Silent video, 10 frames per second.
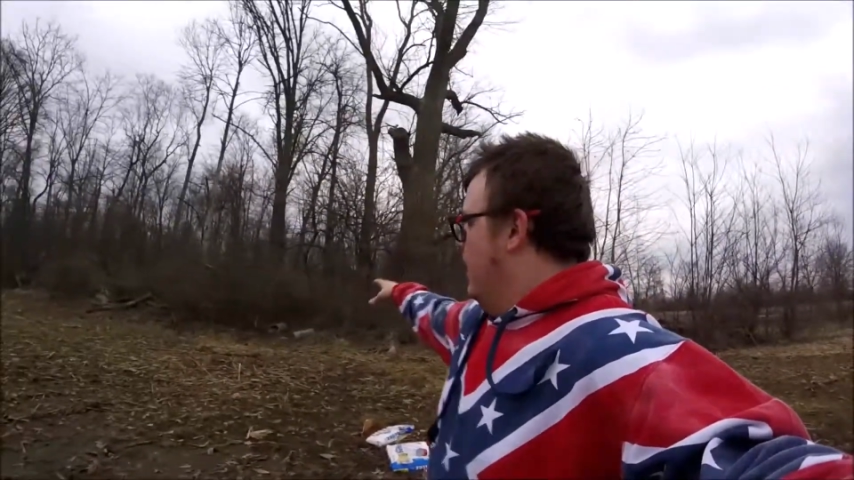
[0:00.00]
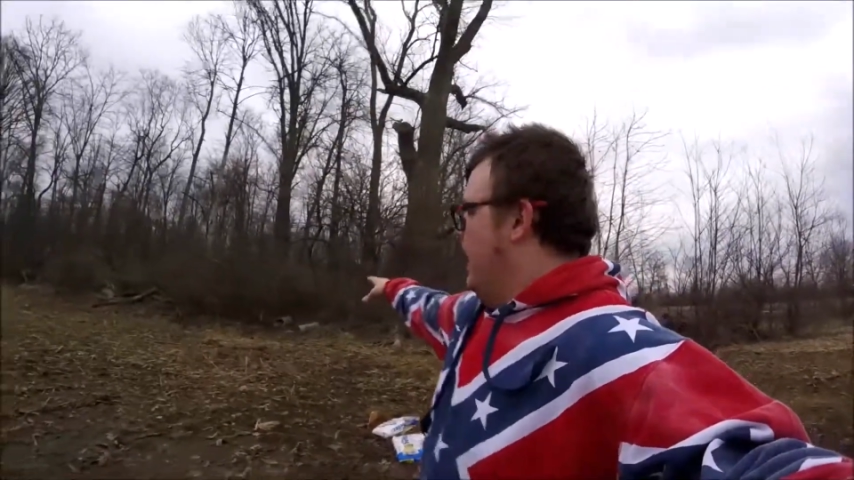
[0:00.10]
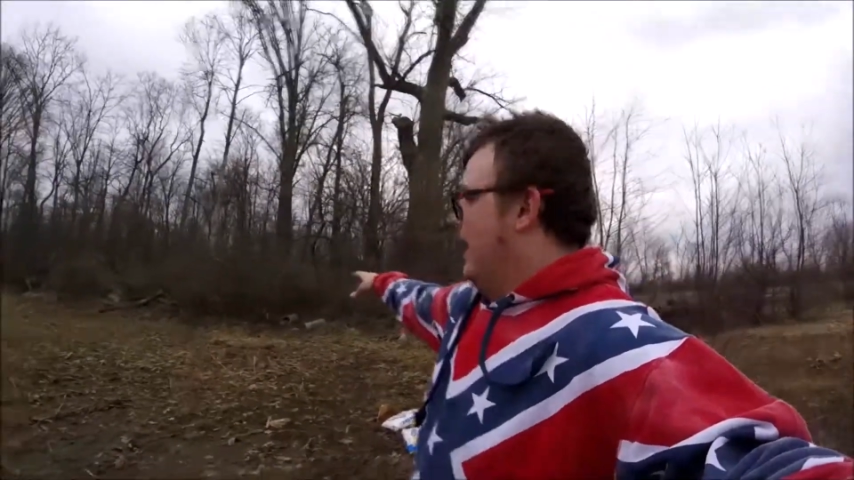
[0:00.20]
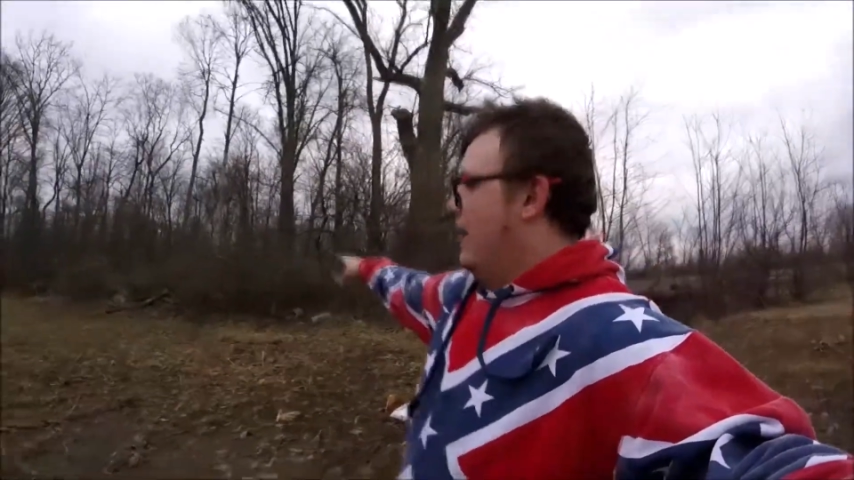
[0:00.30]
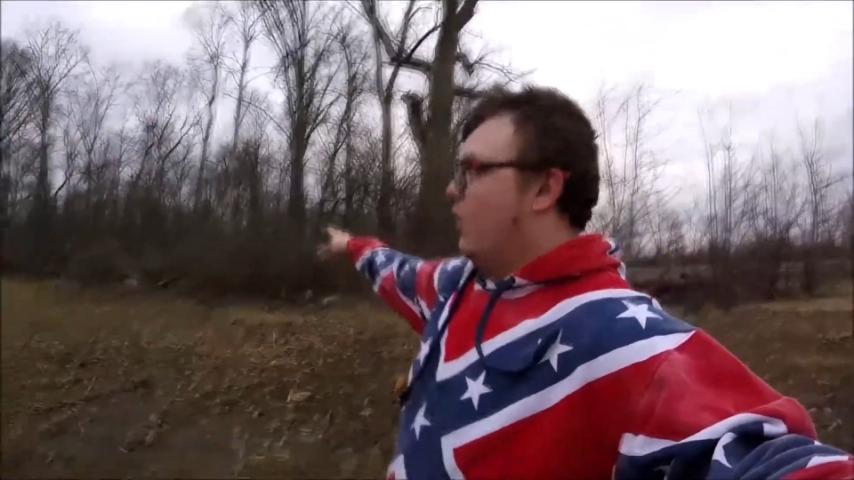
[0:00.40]

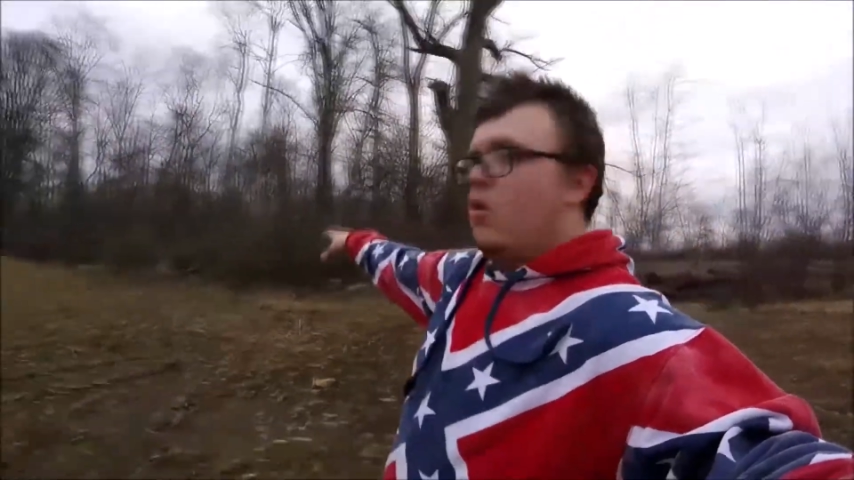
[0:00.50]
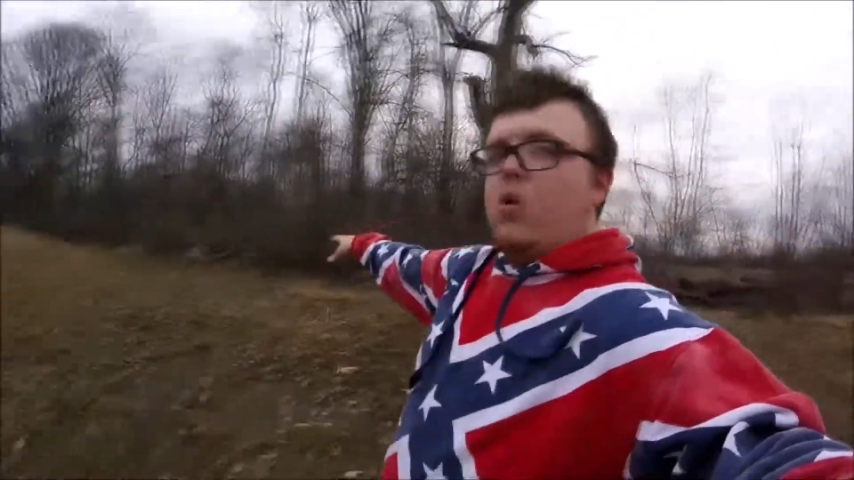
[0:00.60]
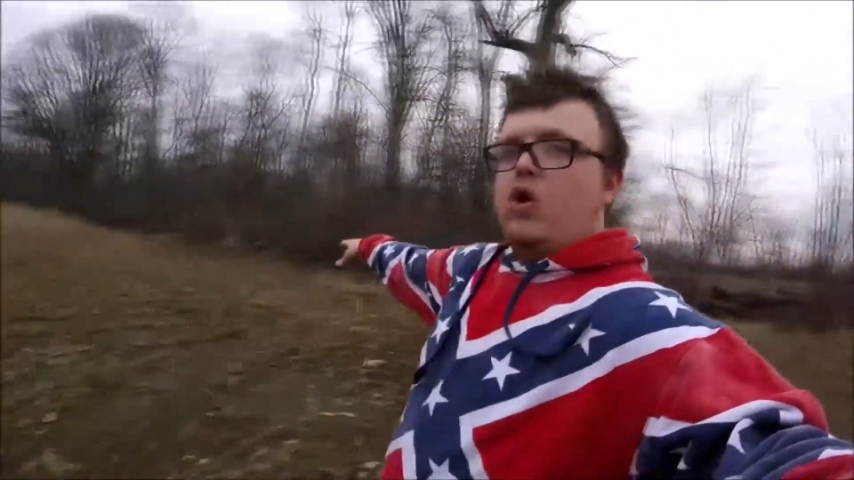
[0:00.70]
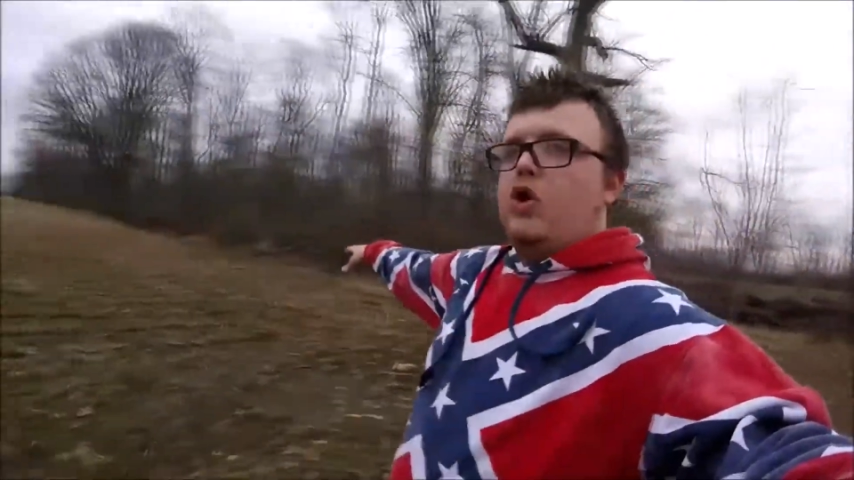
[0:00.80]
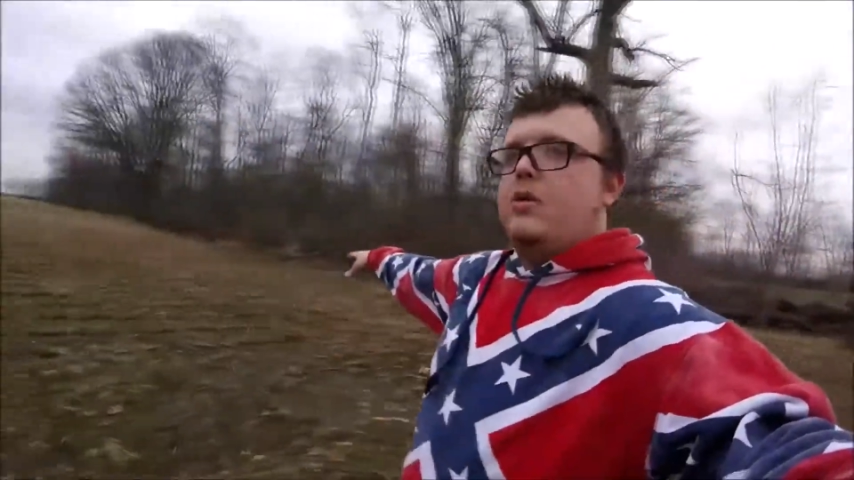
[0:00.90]
and at the
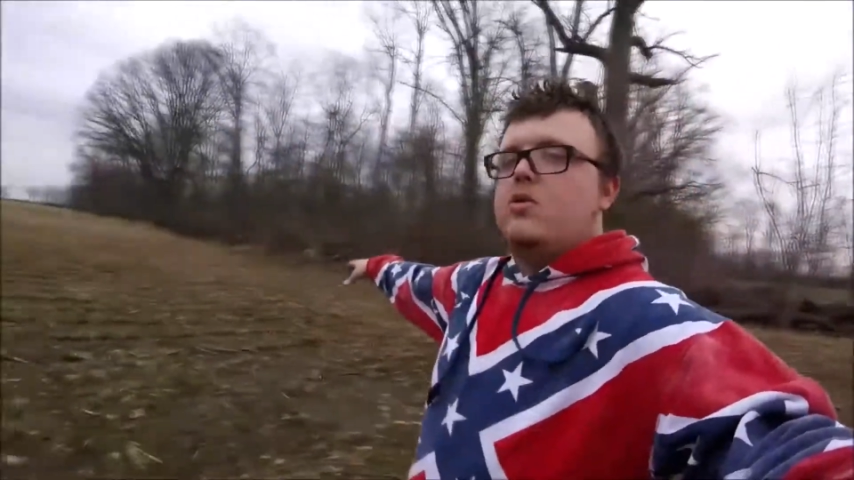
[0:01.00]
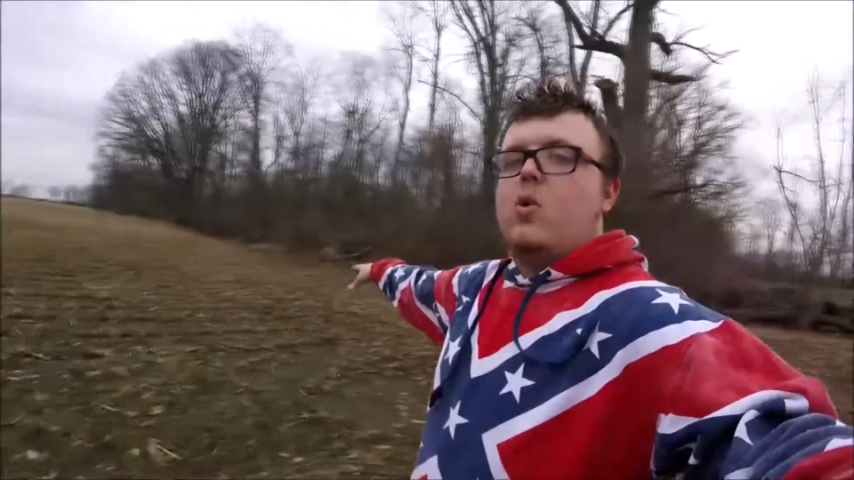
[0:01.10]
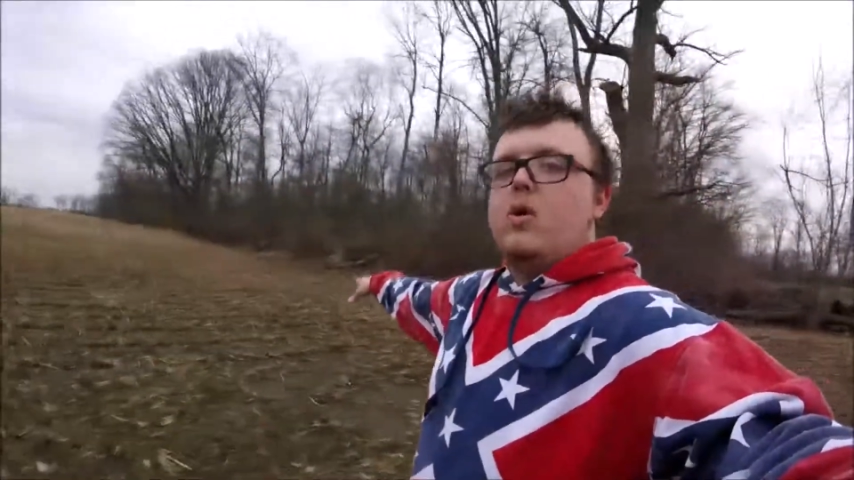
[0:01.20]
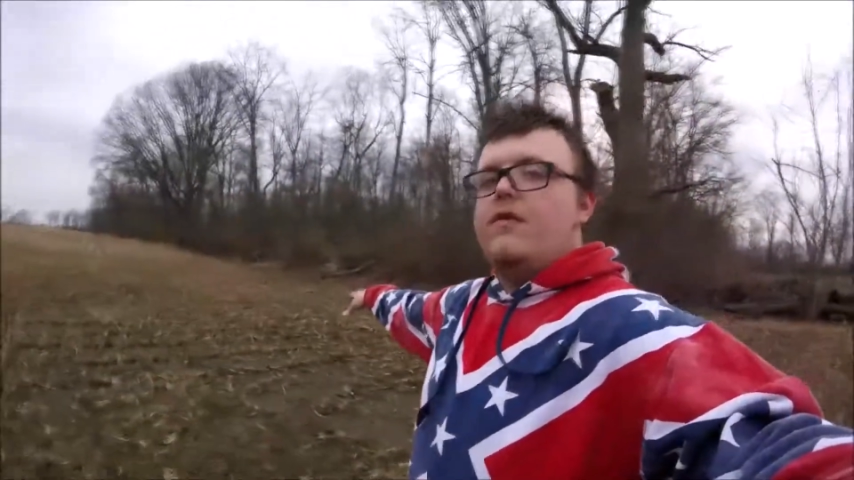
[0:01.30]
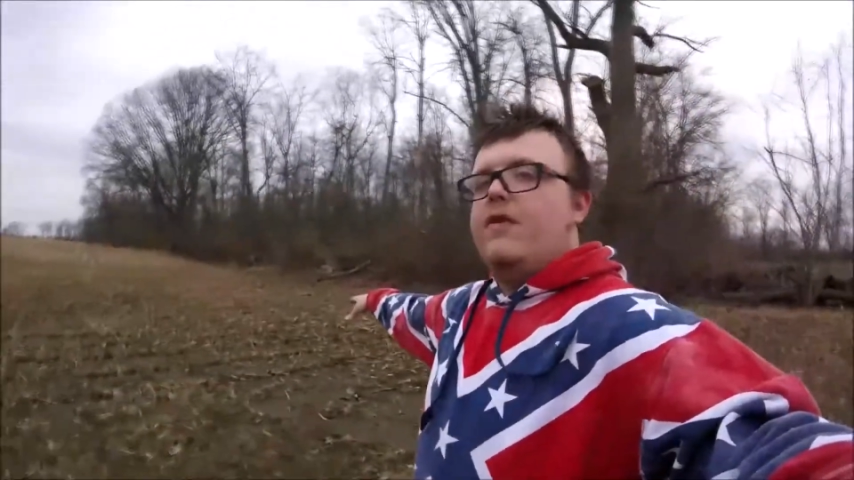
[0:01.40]
corner of this
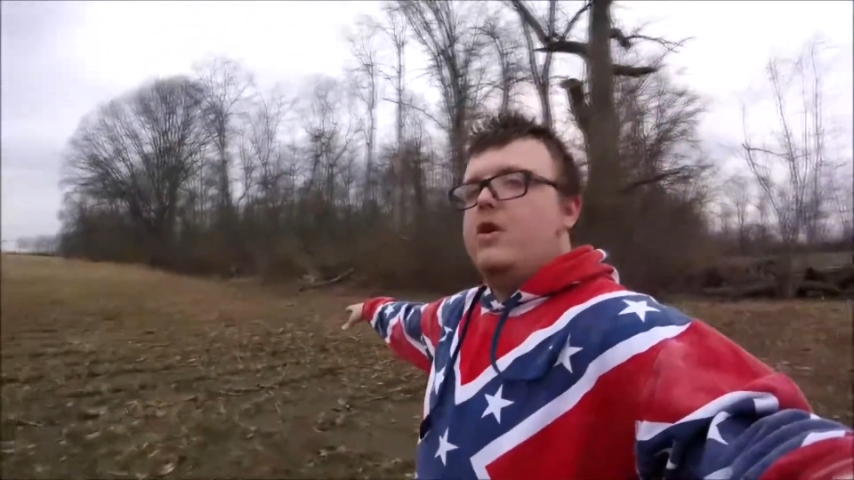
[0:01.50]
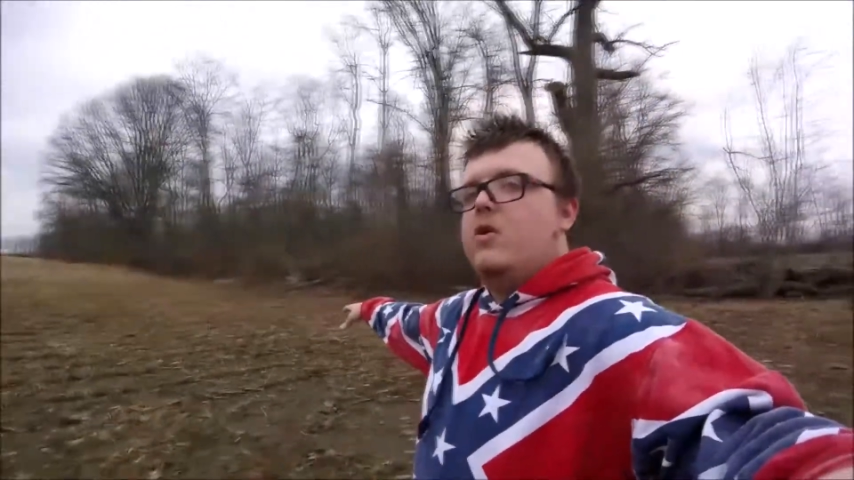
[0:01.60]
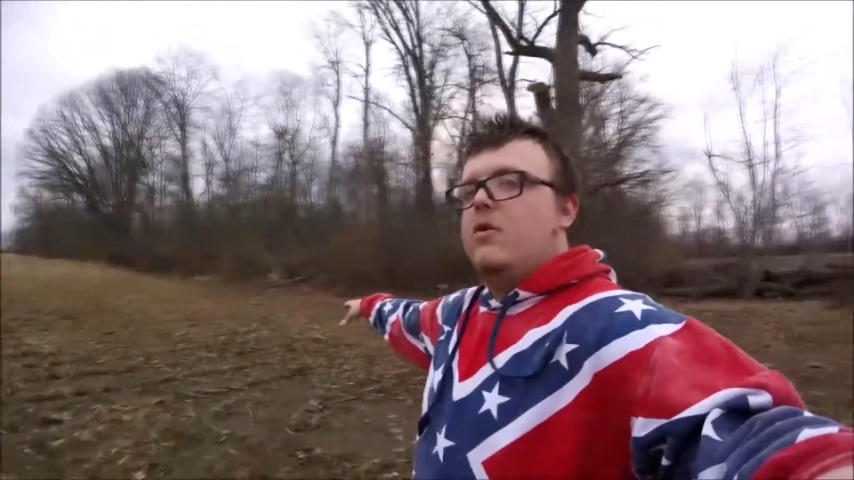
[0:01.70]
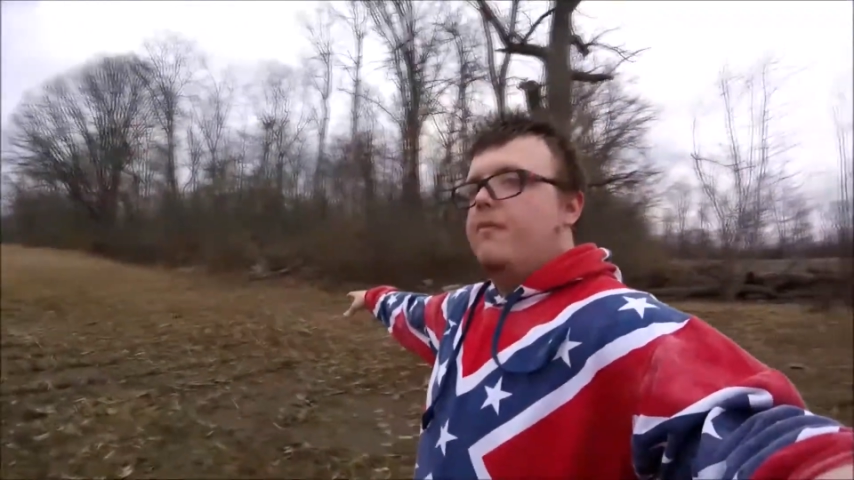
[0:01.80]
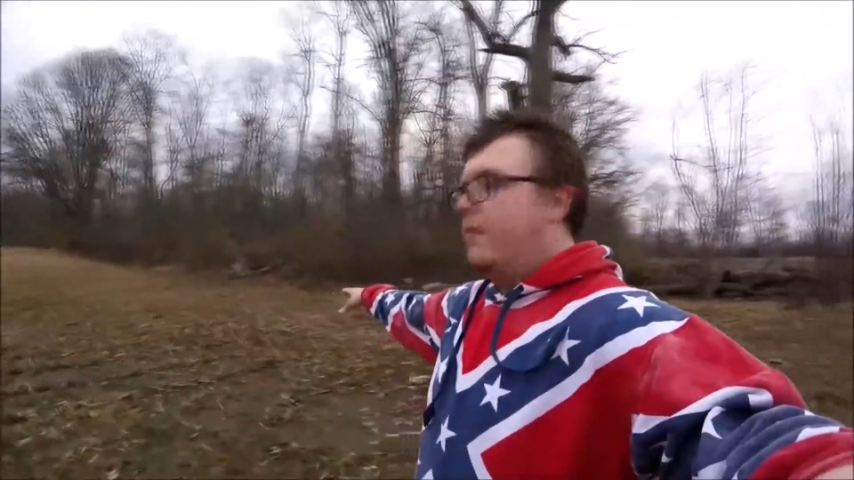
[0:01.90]
cornfield